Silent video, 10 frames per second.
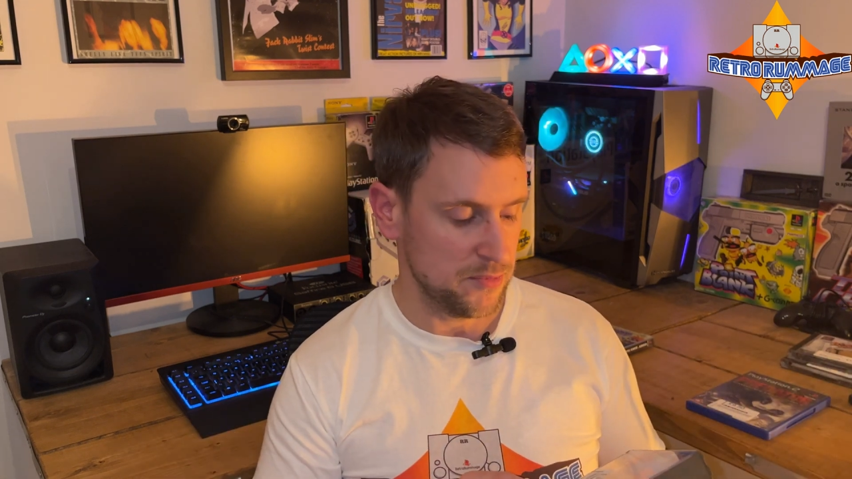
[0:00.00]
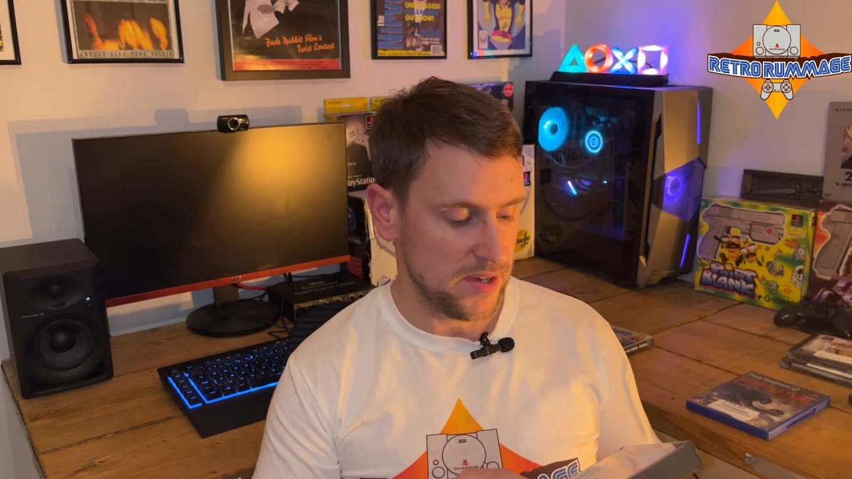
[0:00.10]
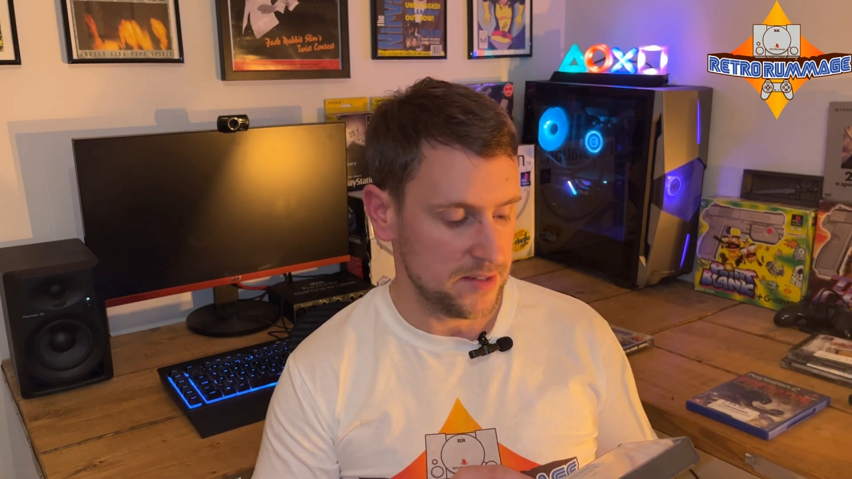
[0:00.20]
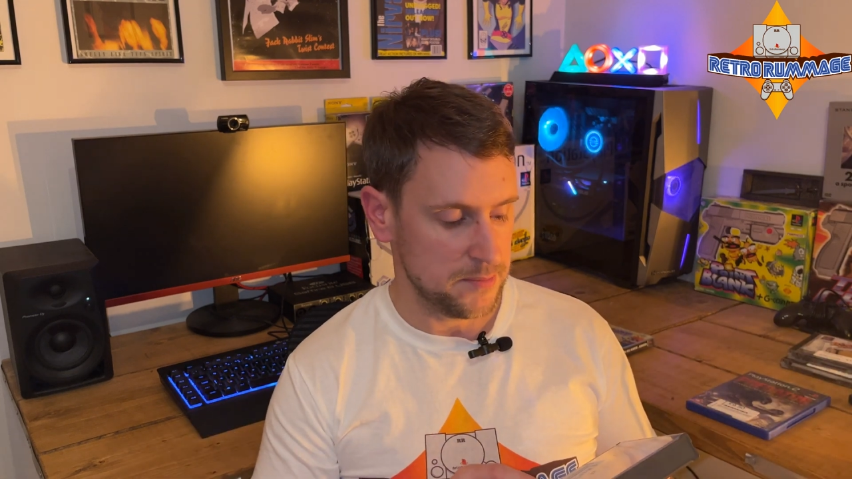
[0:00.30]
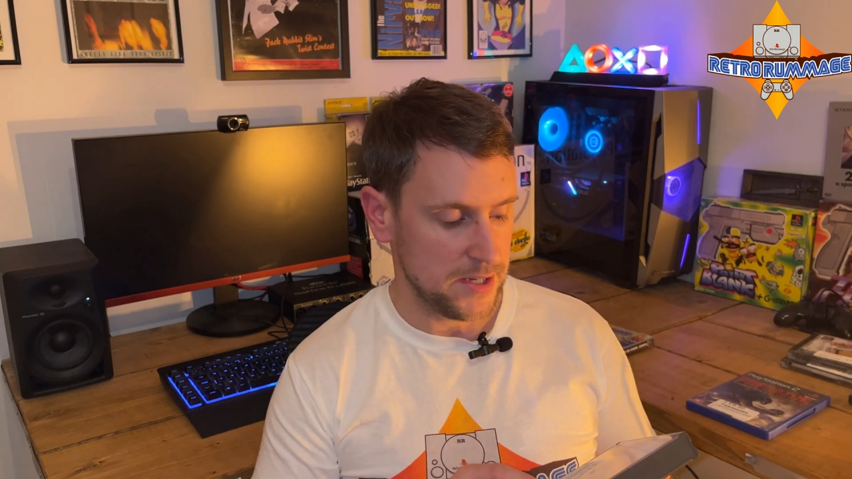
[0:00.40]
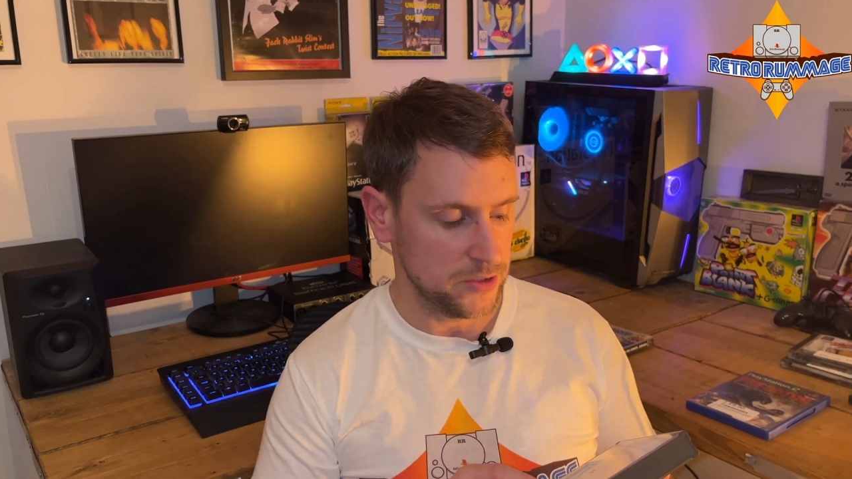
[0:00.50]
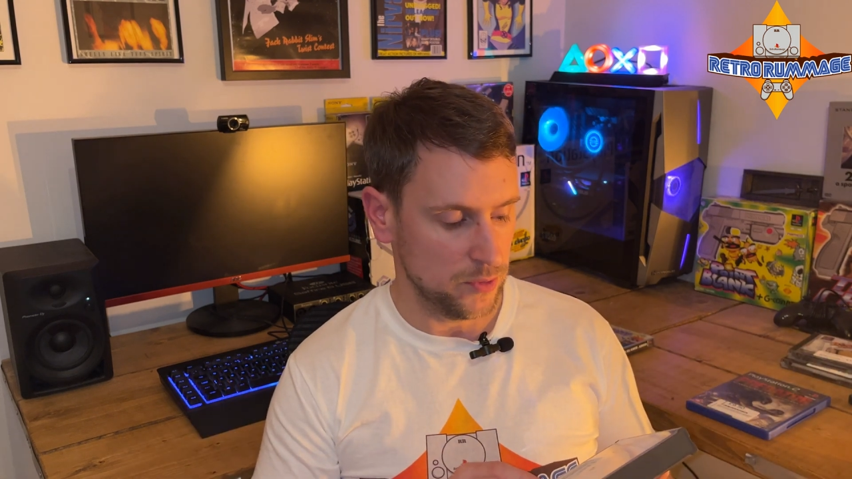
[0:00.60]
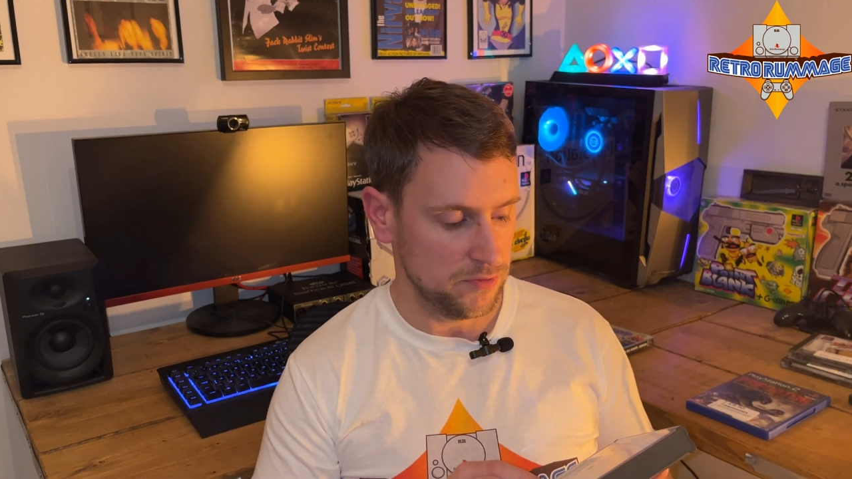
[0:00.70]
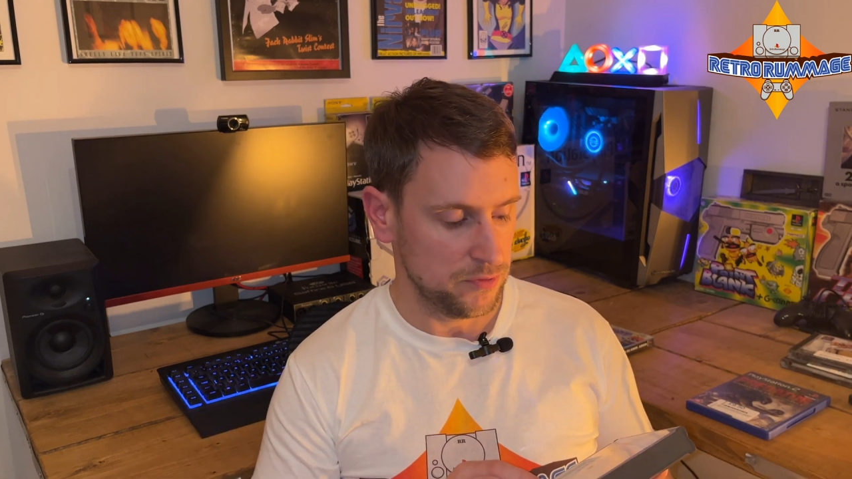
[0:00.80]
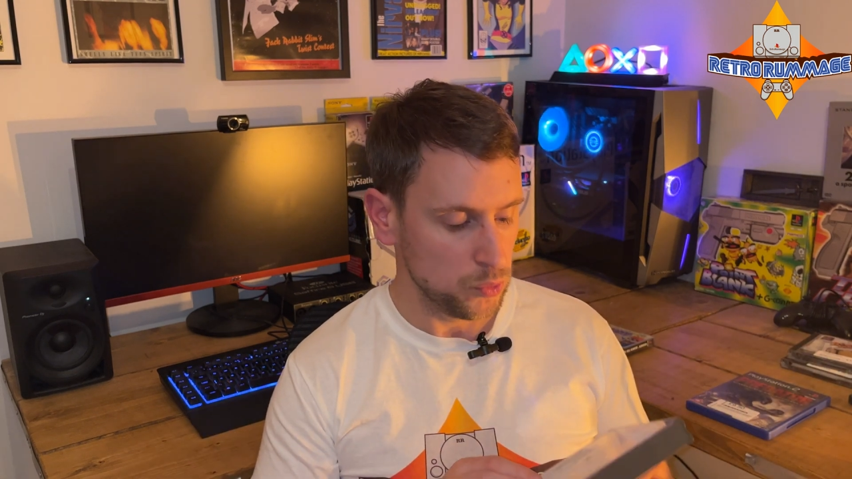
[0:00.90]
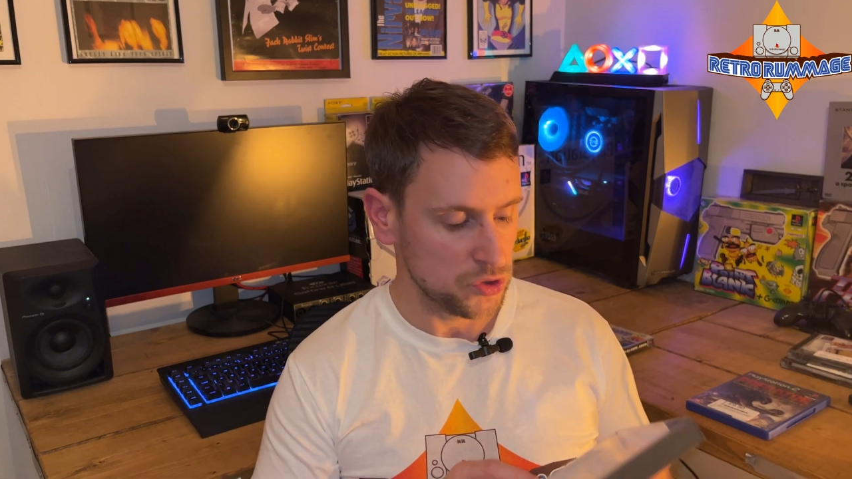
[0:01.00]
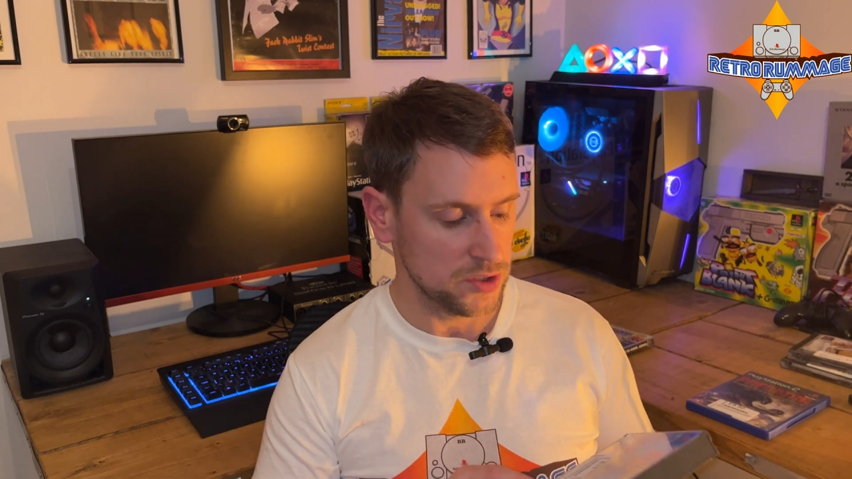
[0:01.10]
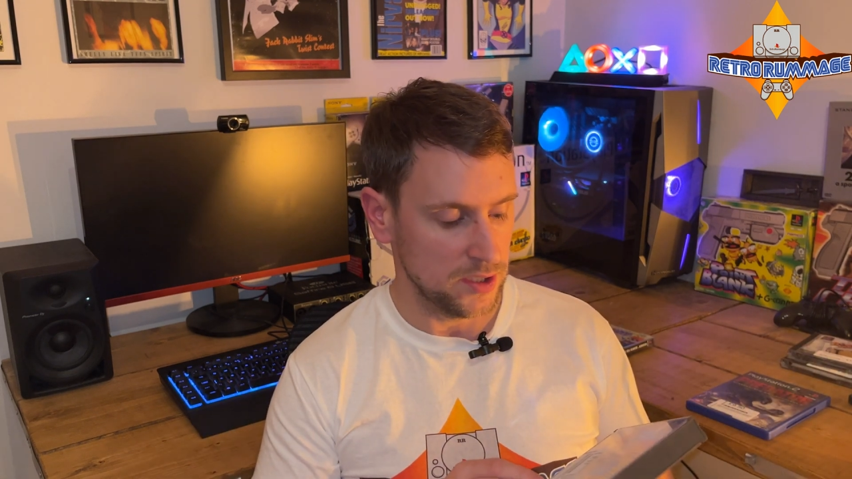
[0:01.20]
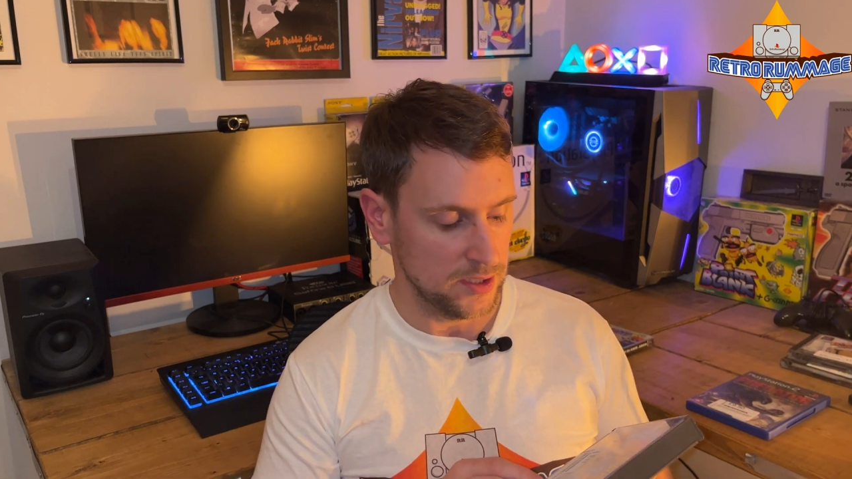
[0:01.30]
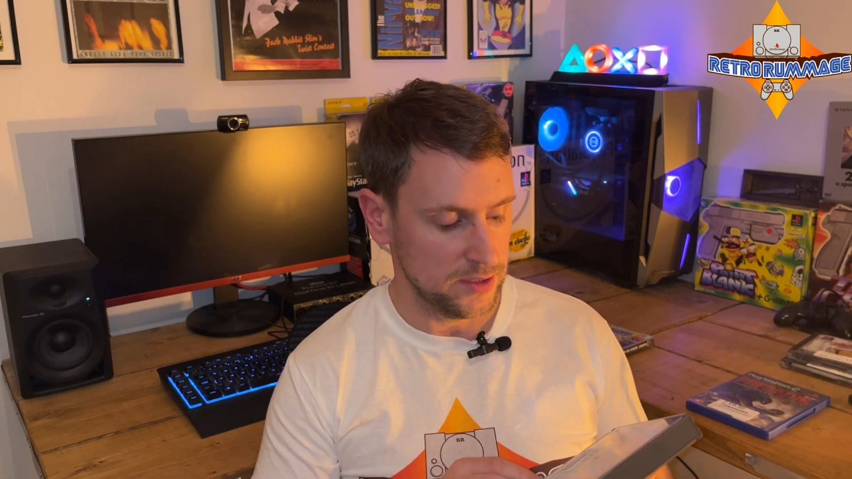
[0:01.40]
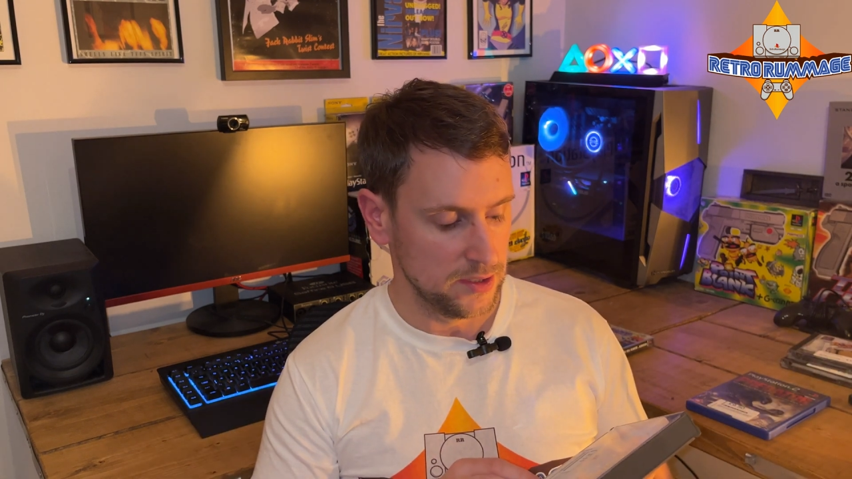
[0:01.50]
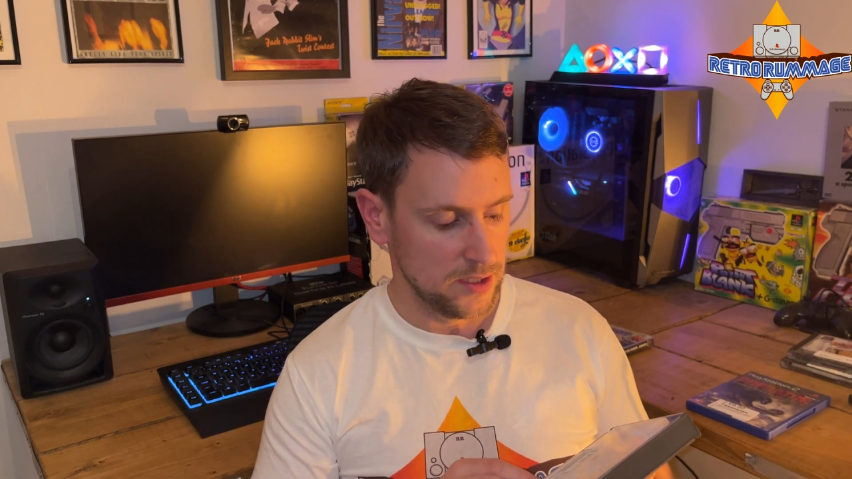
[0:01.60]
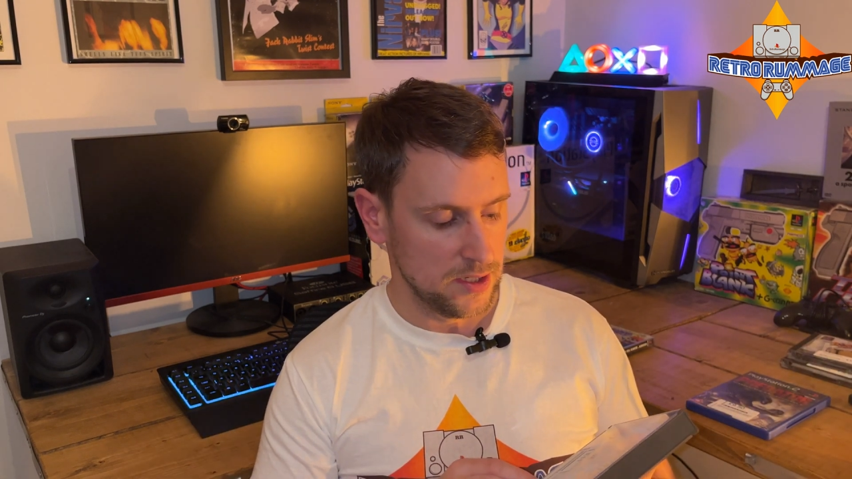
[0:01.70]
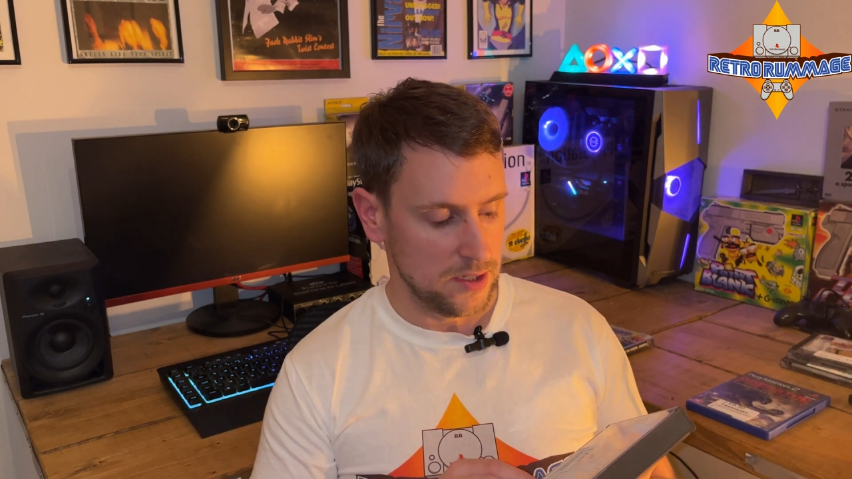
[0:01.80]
without the manual, unfortunately.